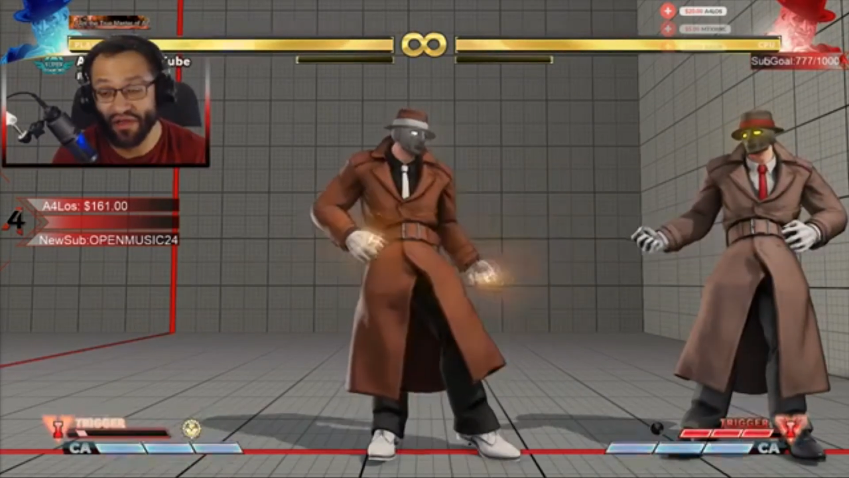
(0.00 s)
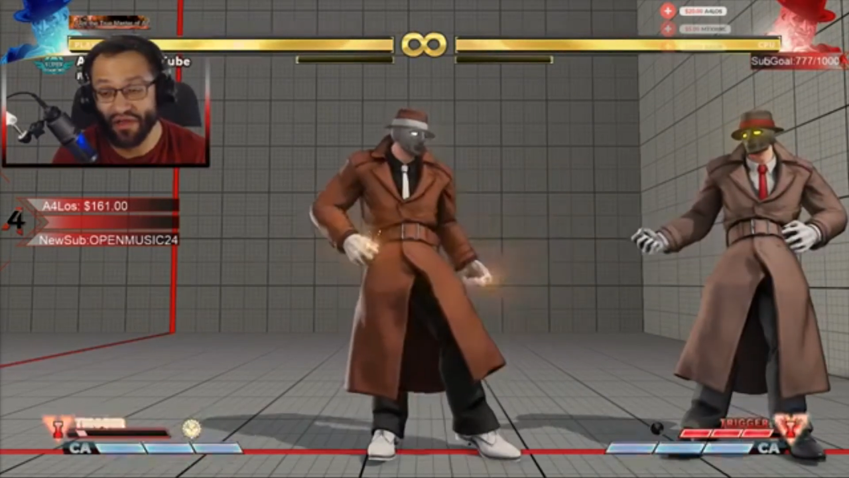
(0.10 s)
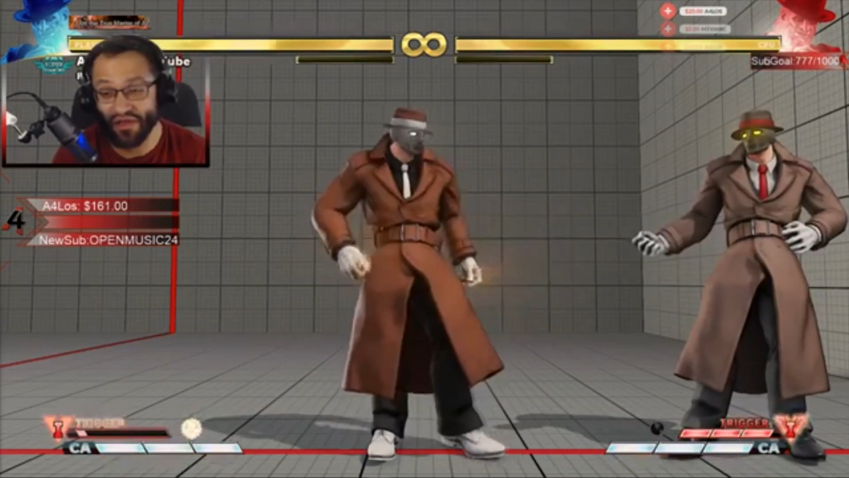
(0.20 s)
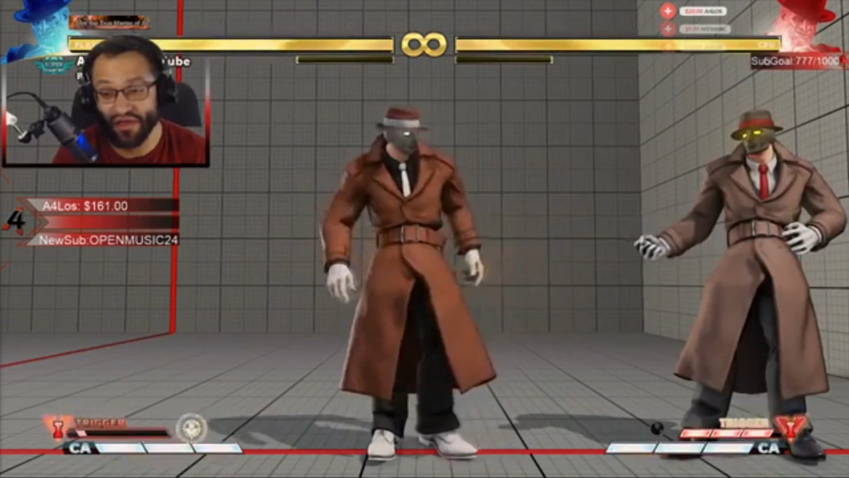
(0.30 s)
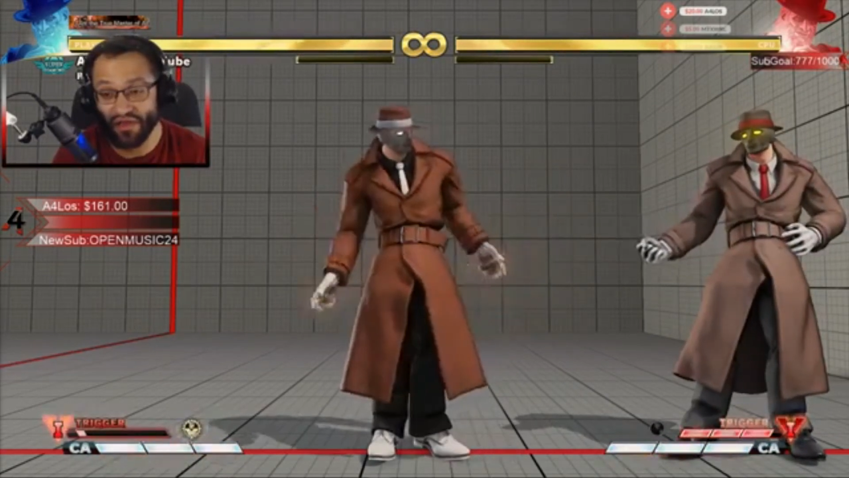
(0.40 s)

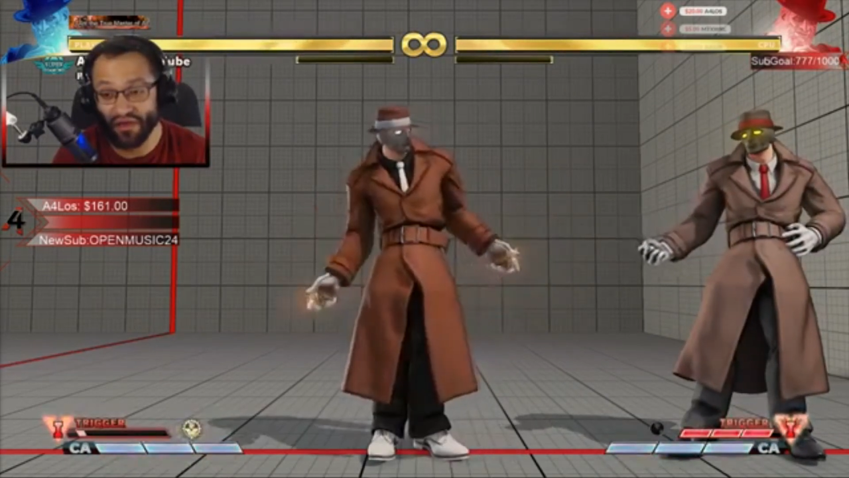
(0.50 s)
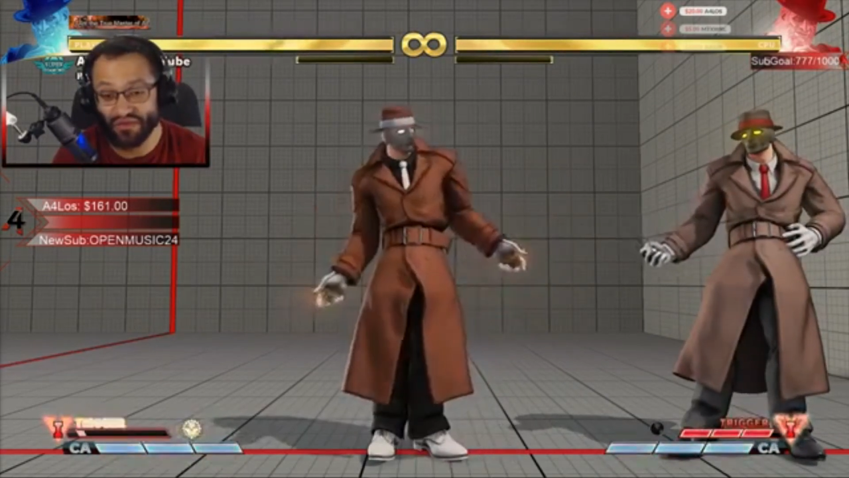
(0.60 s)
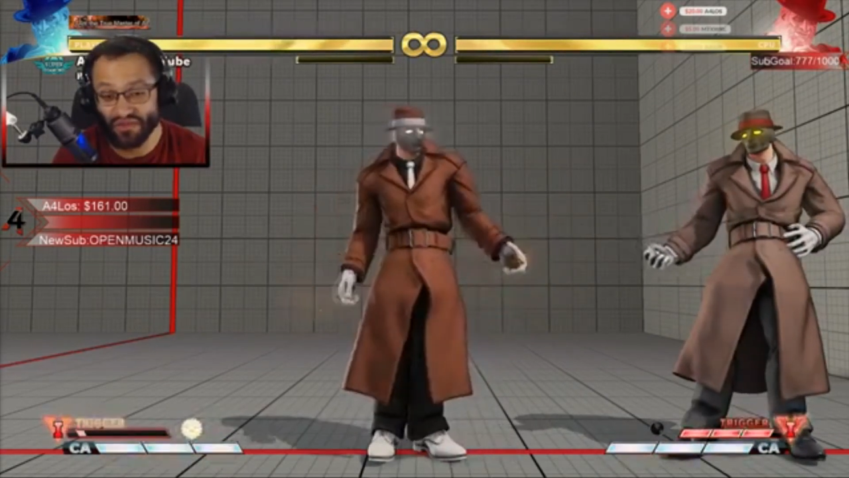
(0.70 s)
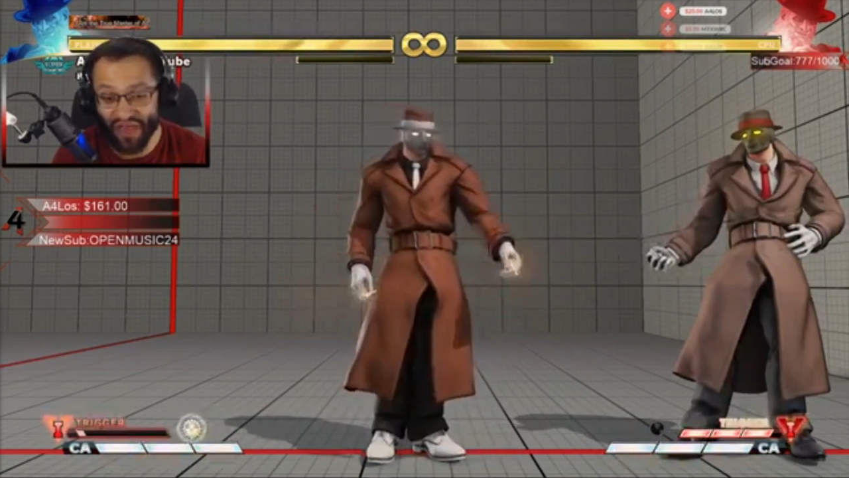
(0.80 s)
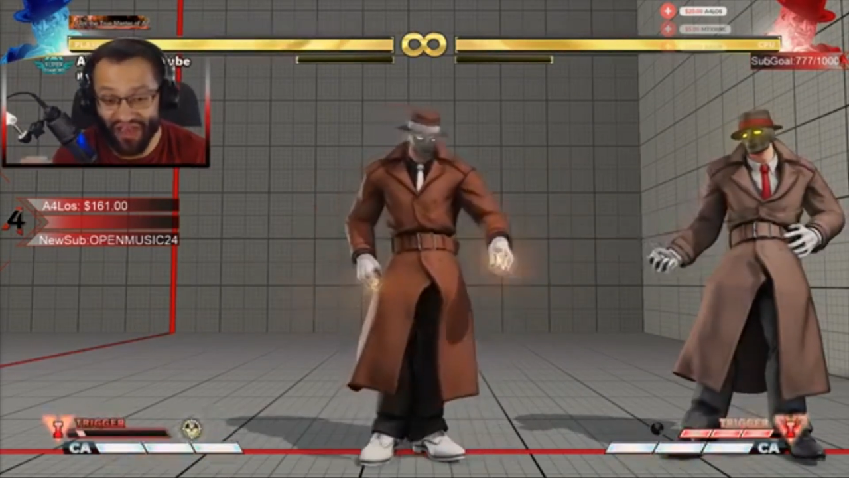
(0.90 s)

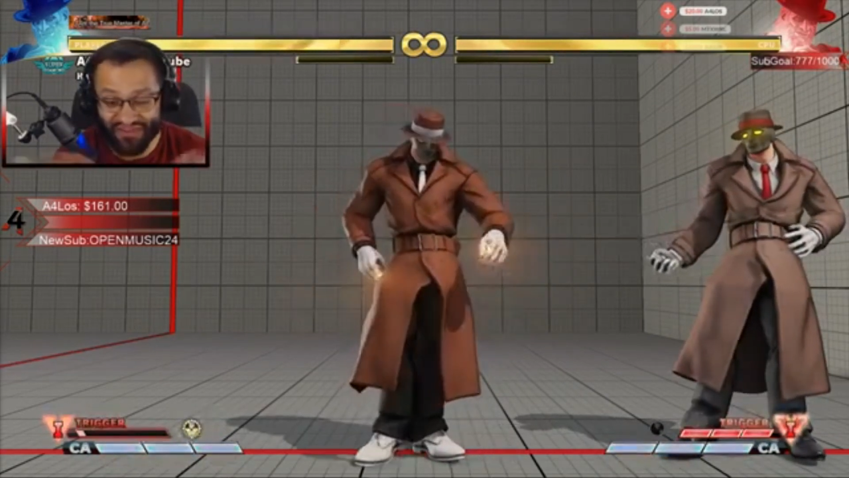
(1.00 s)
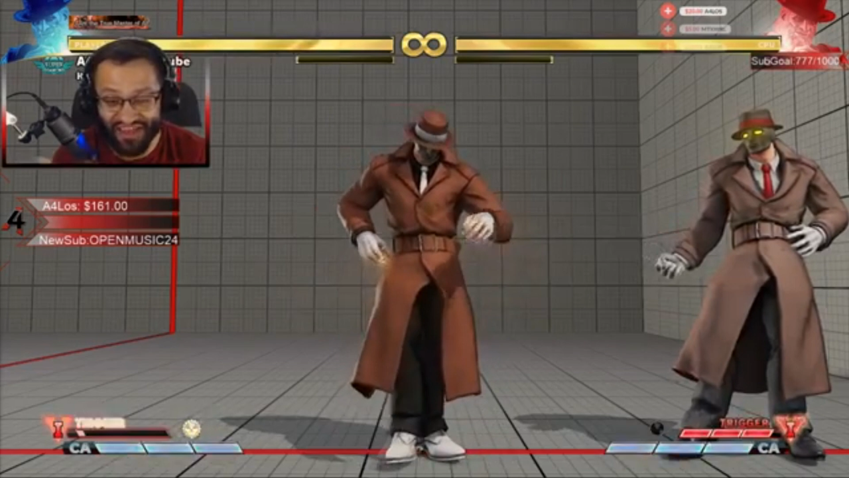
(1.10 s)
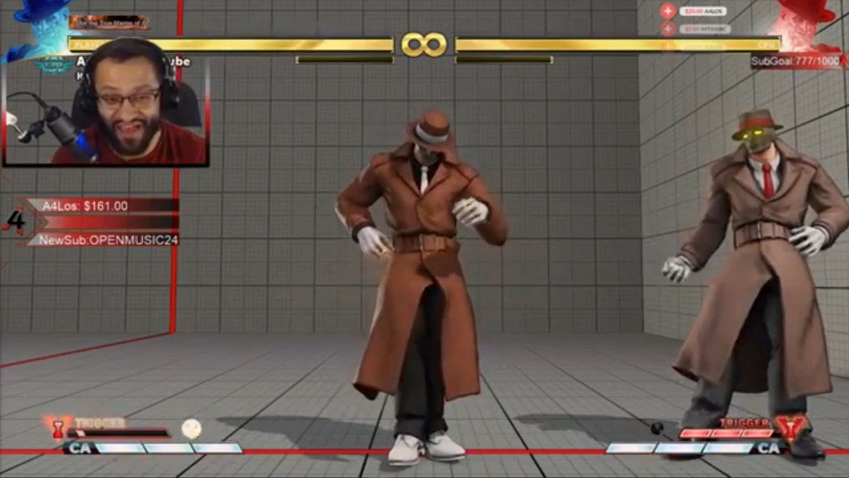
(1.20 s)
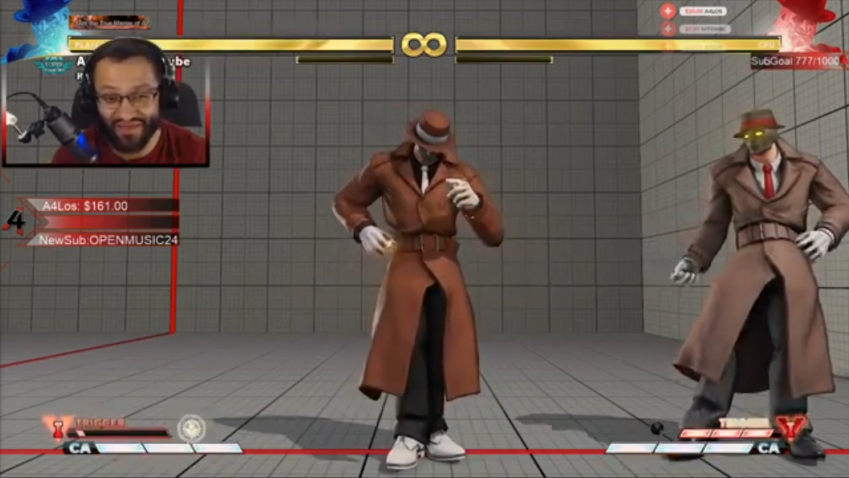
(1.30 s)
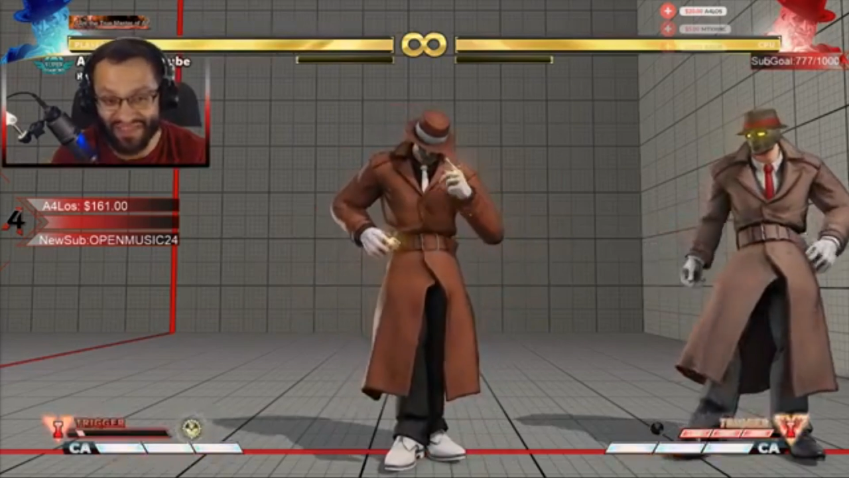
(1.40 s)
so I have
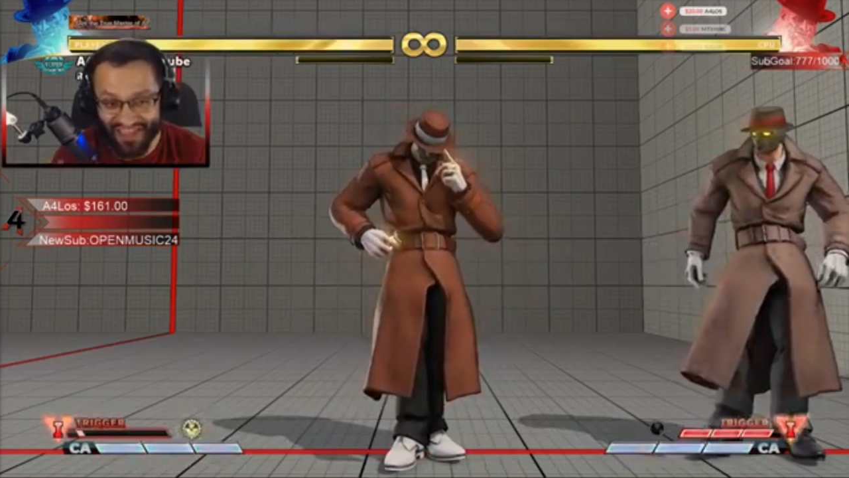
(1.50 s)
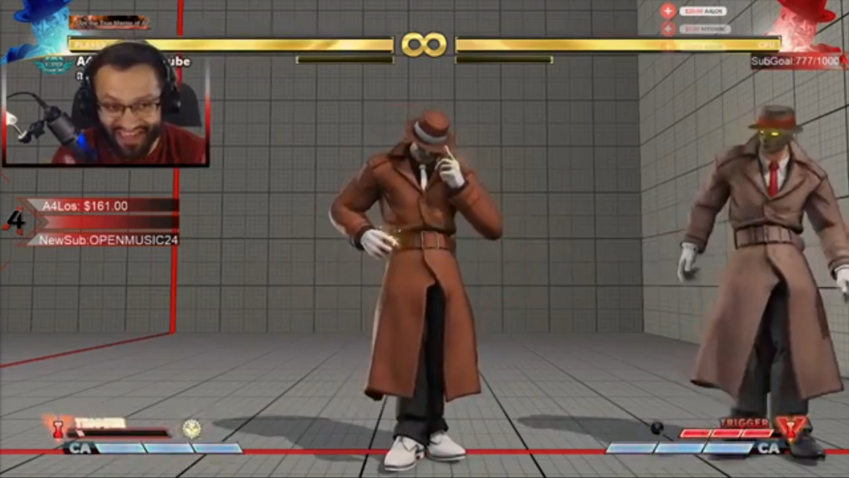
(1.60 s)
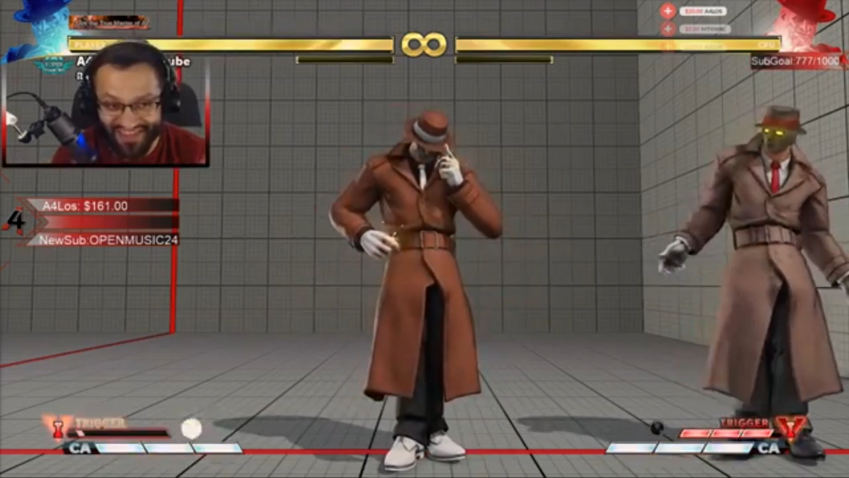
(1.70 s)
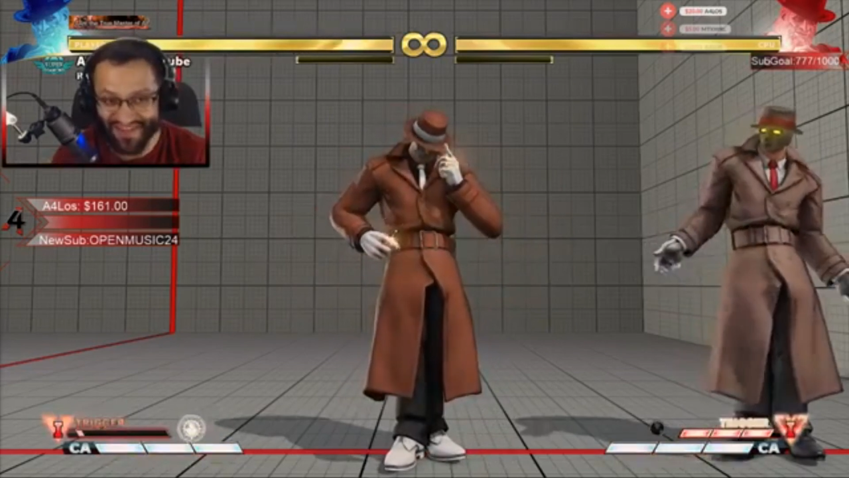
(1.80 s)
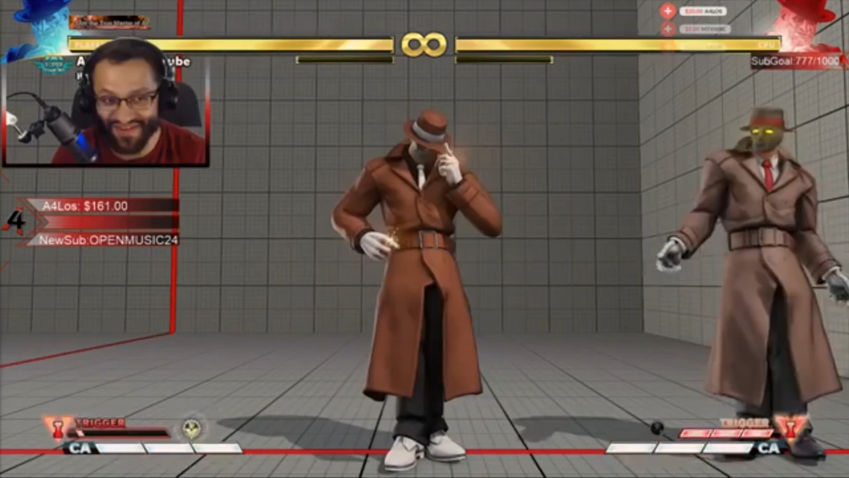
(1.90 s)
time to
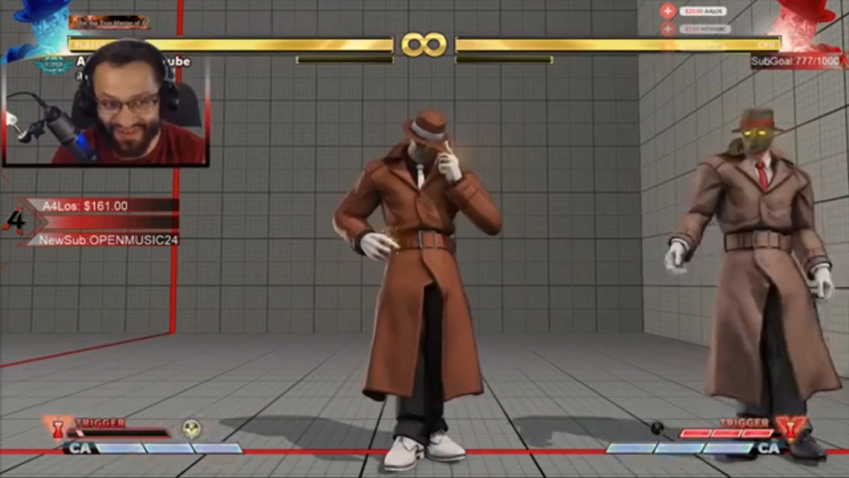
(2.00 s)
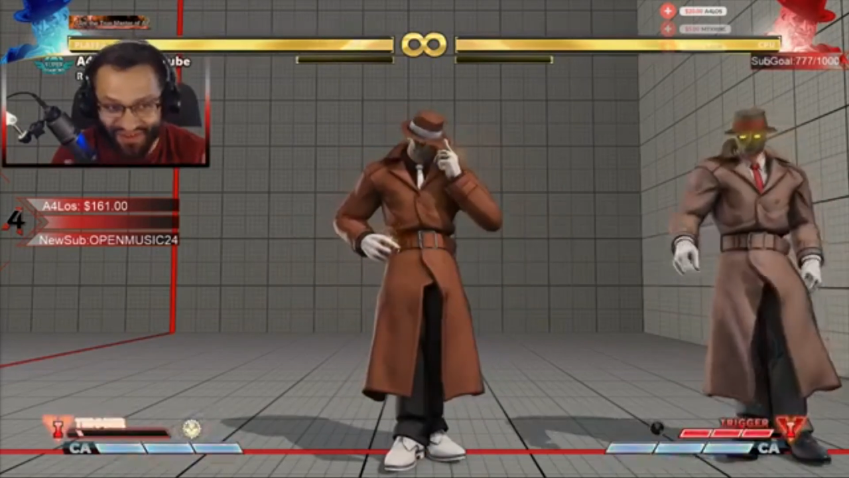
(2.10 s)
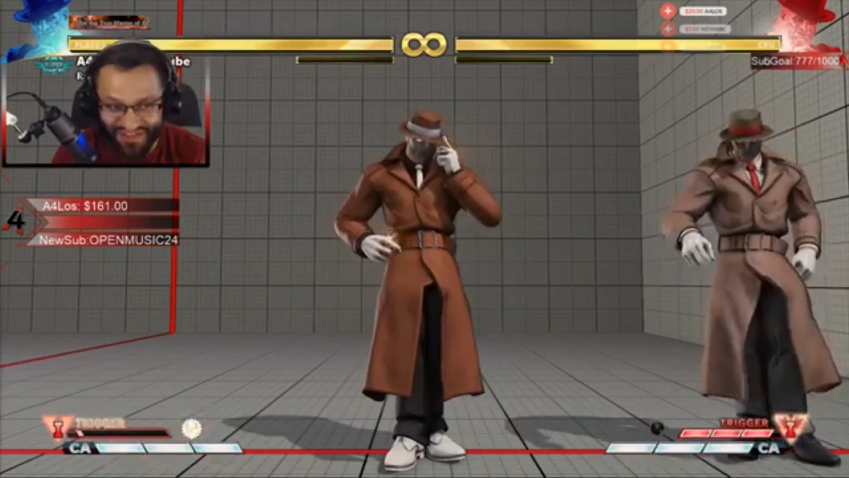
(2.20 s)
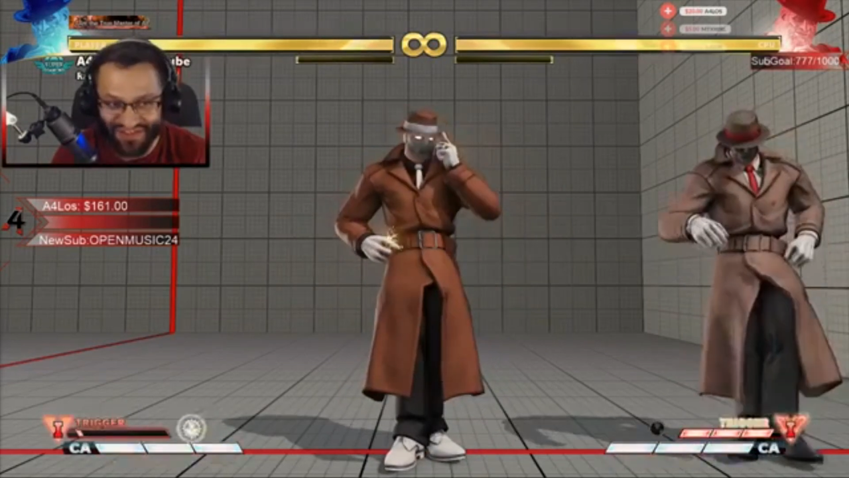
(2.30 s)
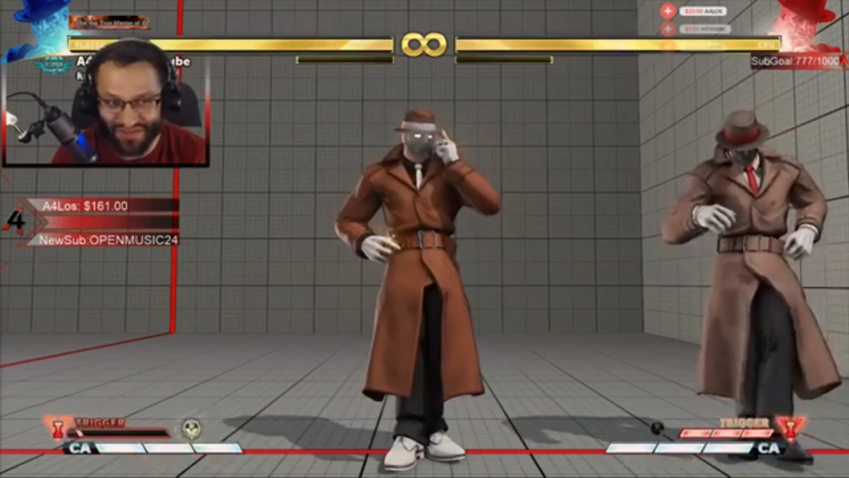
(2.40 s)
answer those questions.